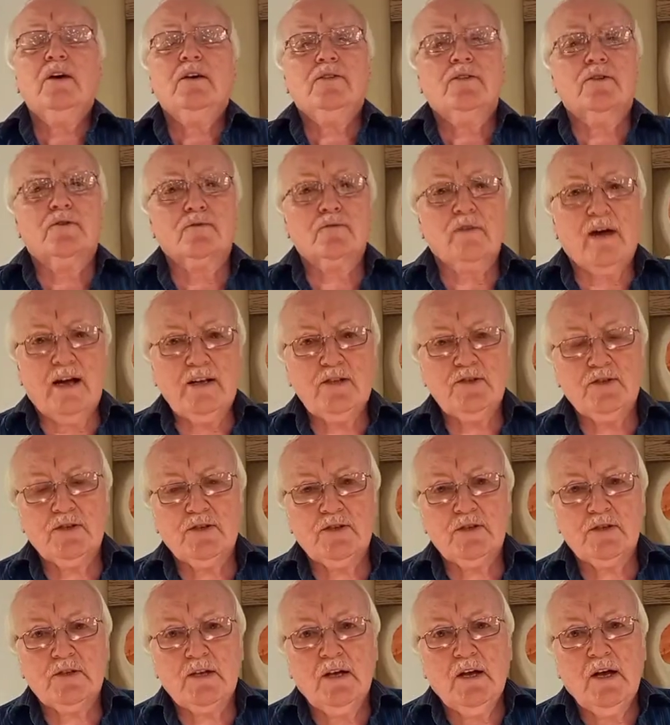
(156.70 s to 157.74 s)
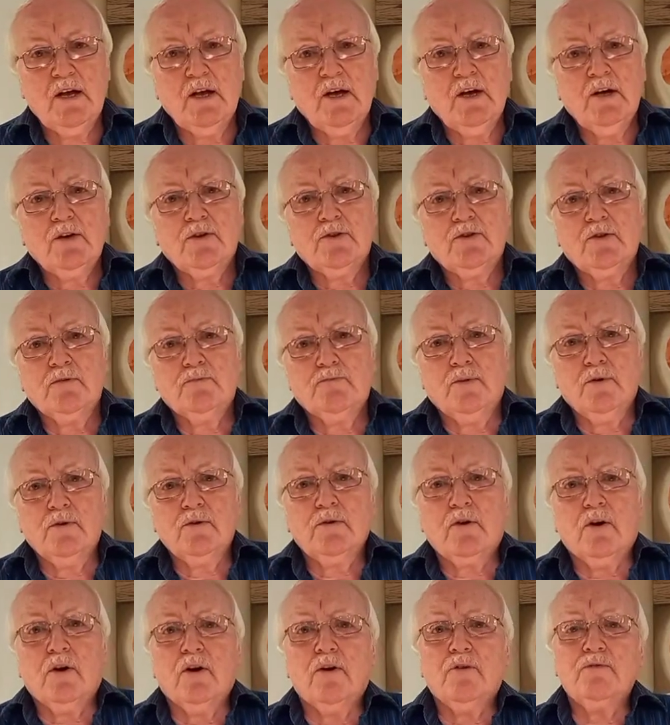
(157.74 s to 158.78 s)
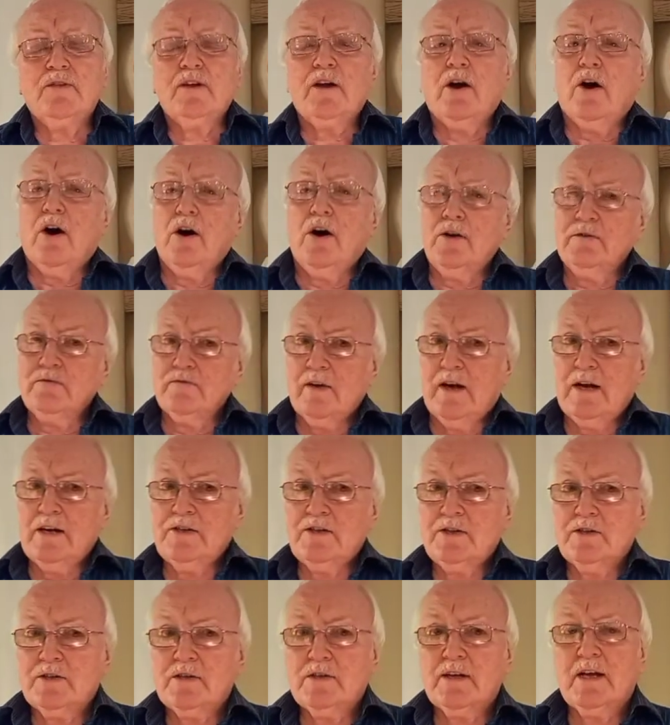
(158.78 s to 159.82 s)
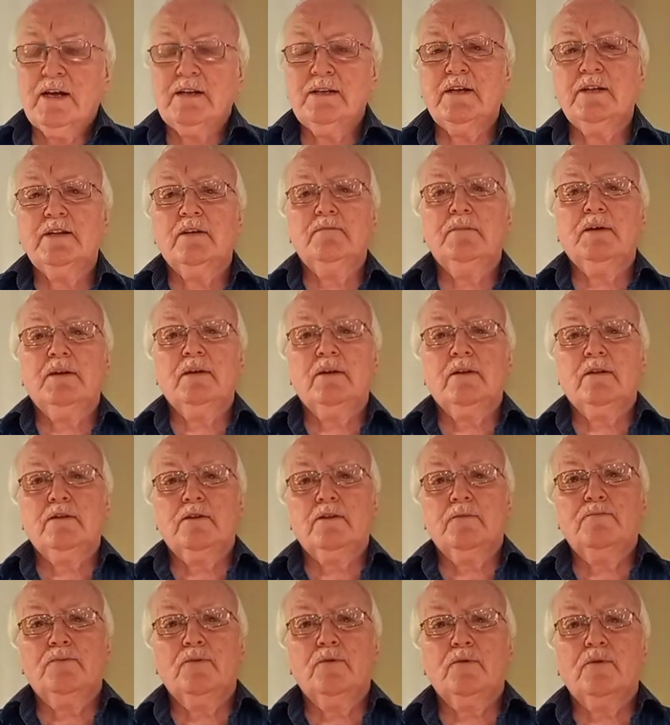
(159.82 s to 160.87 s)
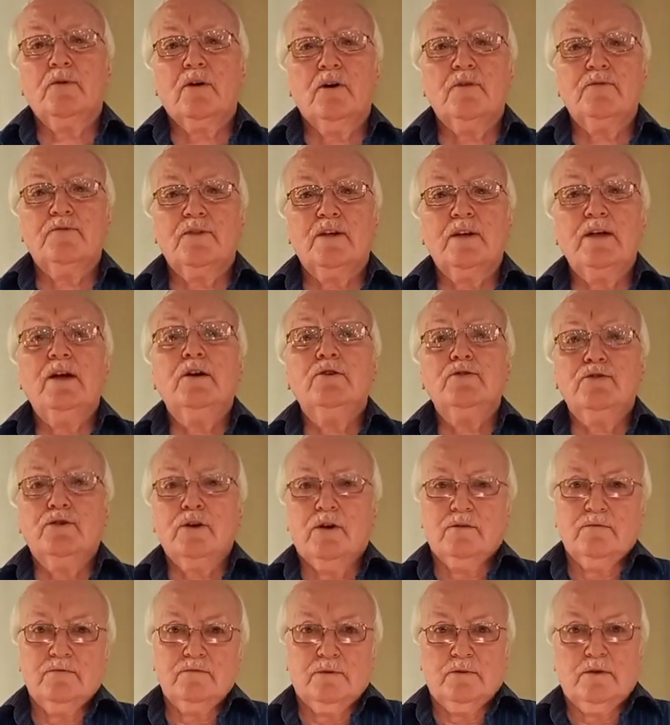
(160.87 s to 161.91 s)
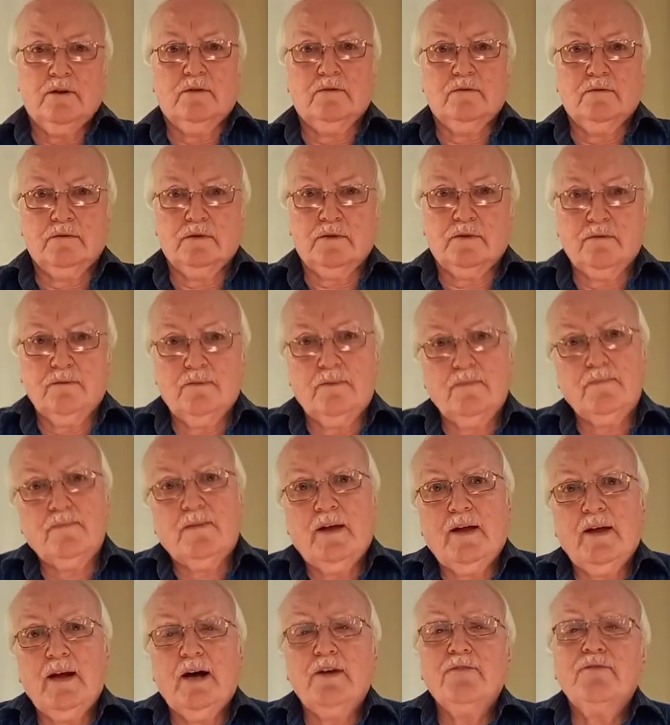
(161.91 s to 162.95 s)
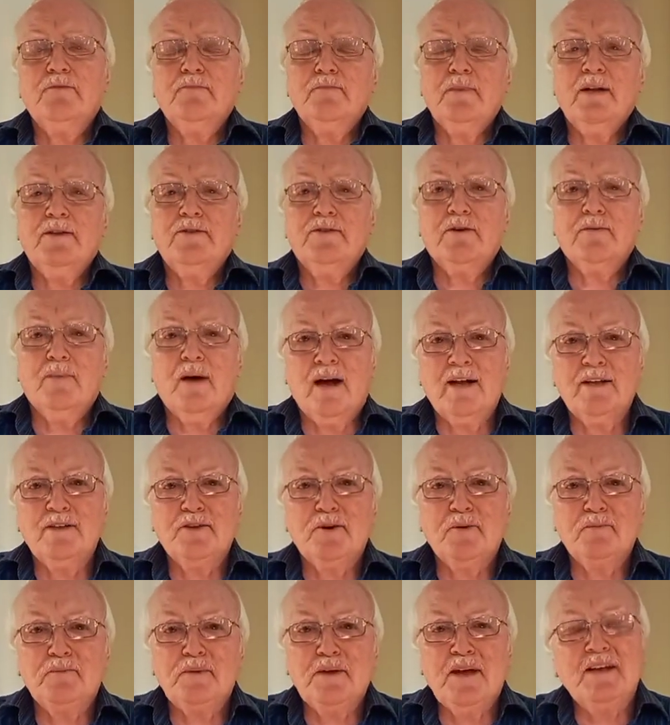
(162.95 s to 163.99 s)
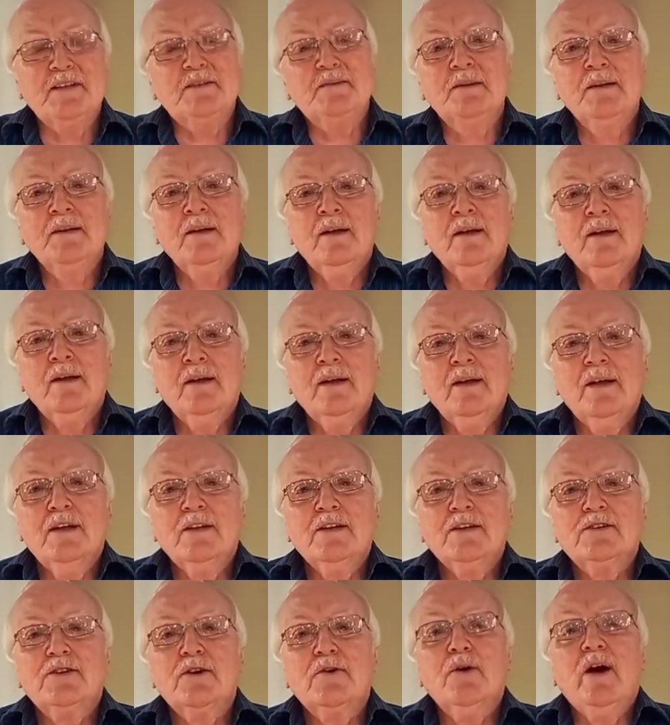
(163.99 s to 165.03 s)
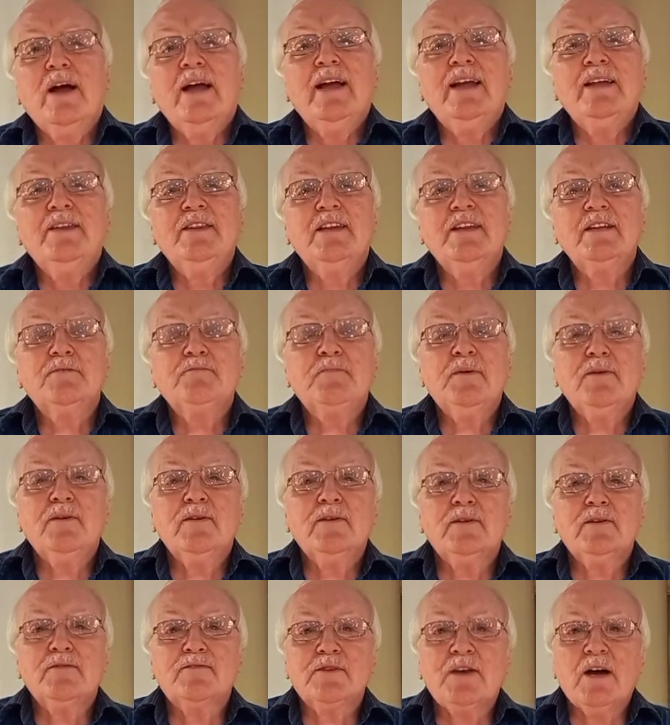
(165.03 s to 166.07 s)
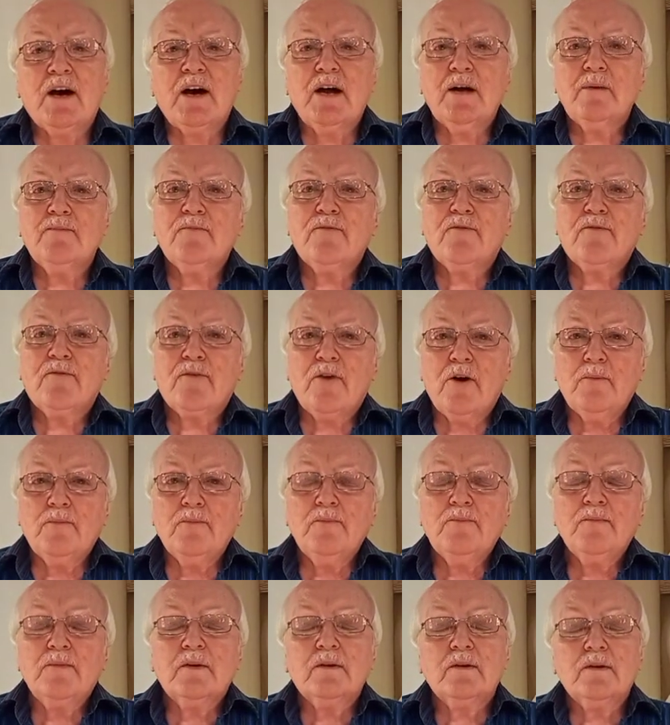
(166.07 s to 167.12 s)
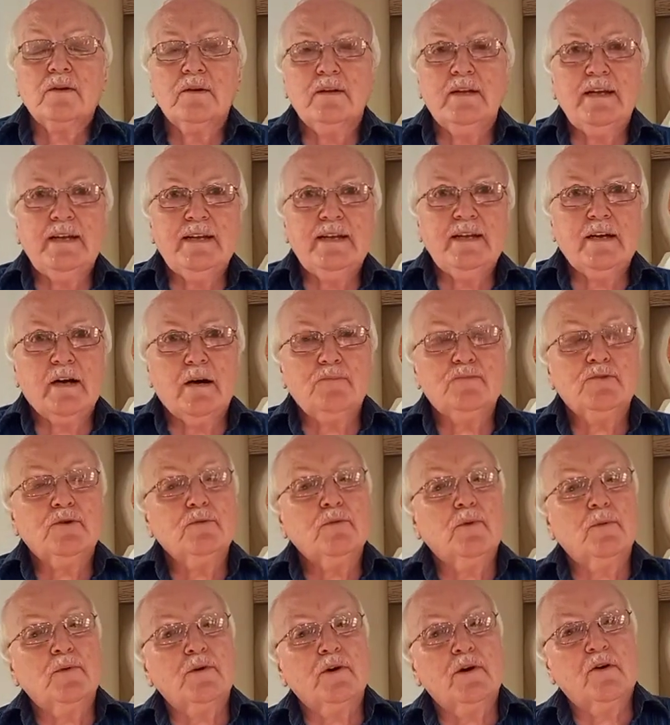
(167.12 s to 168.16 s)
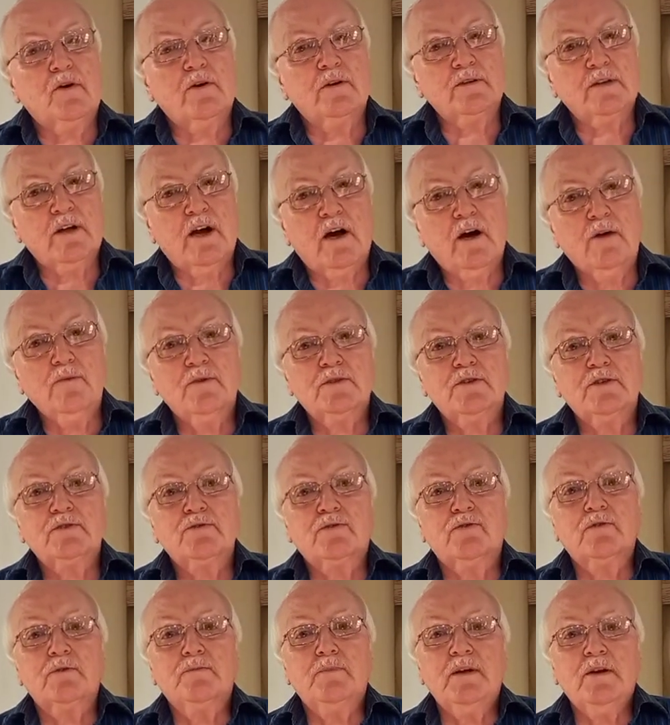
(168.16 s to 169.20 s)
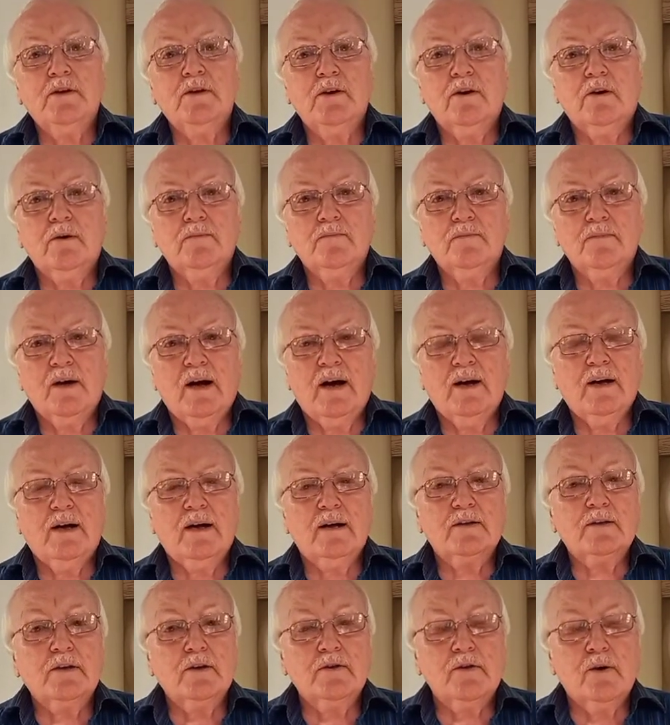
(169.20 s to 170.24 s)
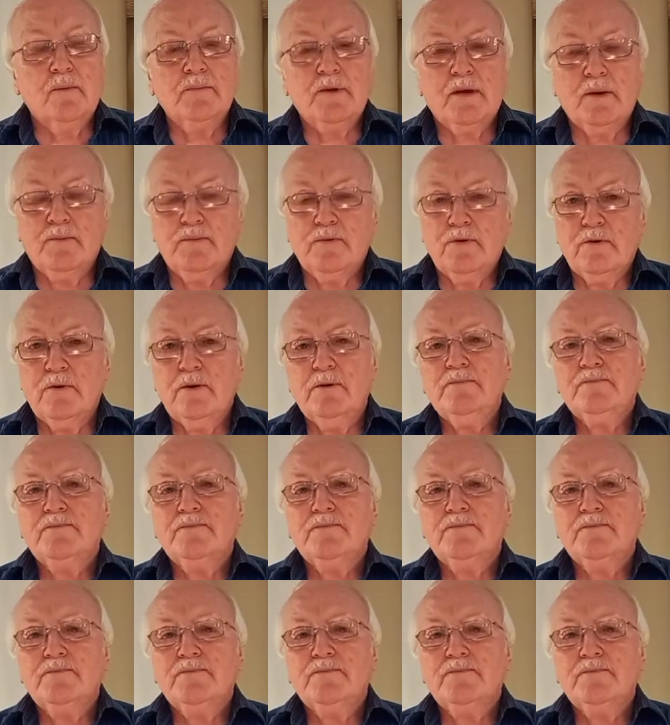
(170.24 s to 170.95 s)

the righteous, the book of the unrighteous, and in the middle, the book of the don't knows. They haven't made their mind up yet. So, in this period of time, from leading up to what we are now, which is going to be Yom, uh, Yom Kippur,